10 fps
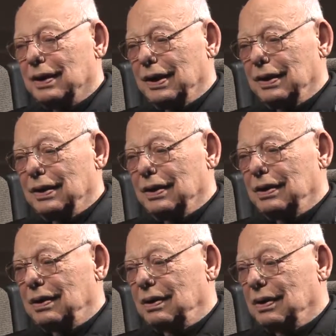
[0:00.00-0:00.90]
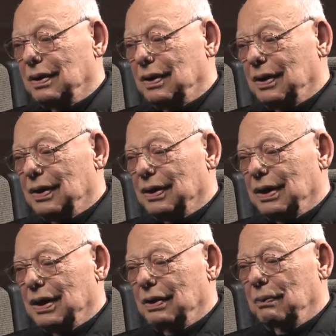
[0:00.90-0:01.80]
And
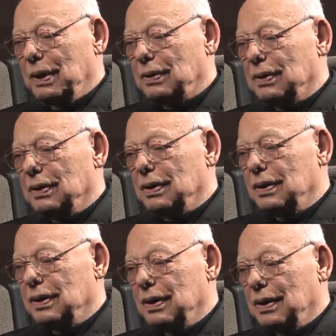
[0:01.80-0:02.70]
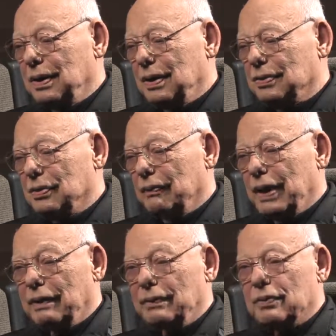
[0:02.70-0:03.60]
then I went to
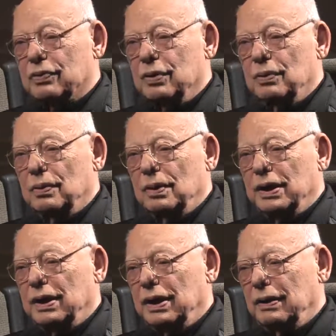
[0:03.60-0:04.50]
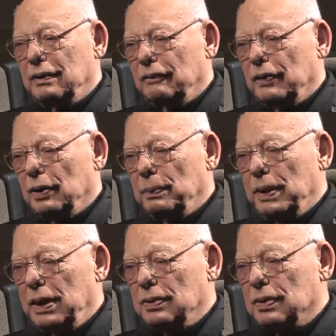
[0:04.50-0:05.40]
survival school in the
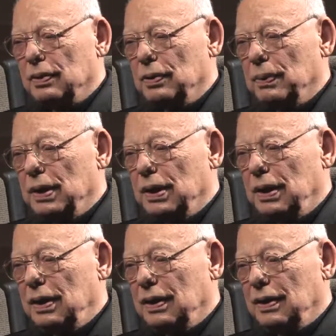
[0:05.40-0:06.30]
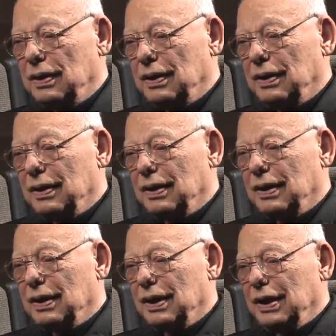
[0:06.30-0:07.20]
Philippines on the way,
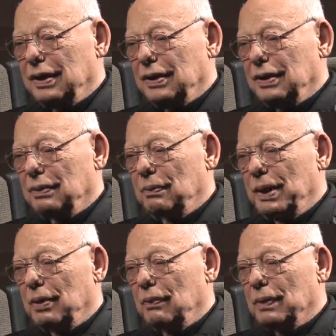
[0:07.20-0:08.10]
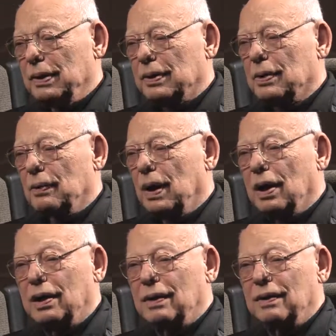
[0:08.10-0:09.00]
and went over to
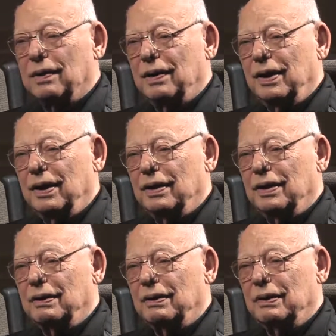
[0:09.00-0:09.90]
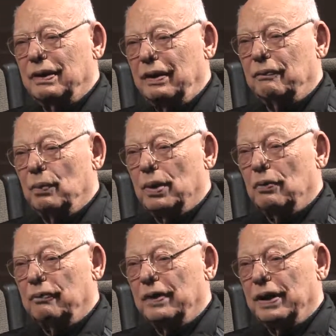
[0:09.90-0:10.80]
Karat, an
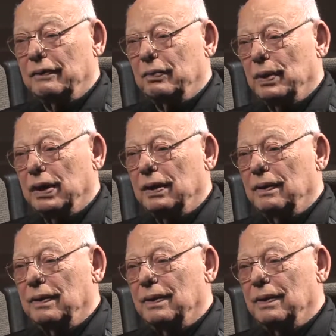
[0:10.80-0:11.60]
F-105 wing,